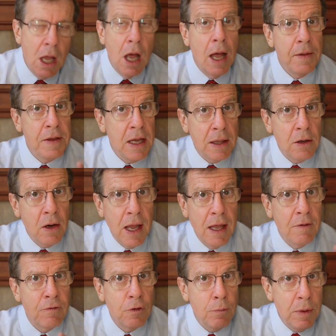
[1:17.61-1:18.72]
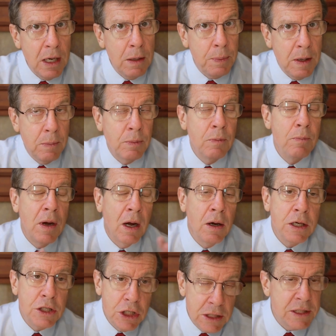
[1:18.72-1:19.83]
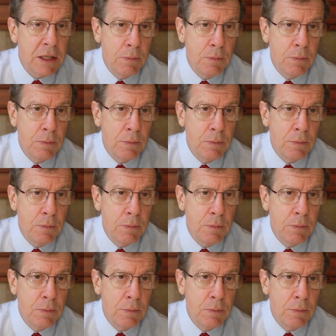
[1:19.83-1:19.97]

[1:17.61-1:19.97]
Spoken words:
On the other hand, for many people, marriage is